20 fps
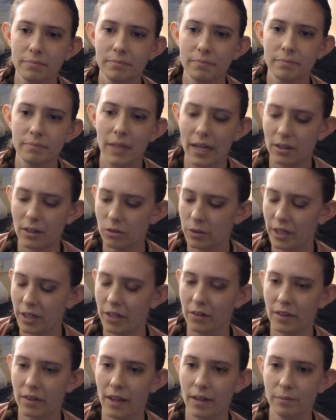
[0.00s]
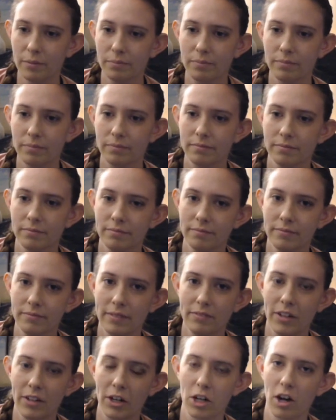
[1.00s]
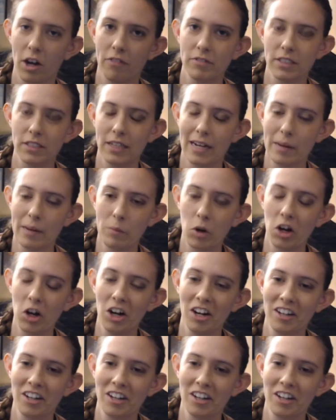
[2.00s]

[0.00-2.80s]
But I don't hear that very often anymore.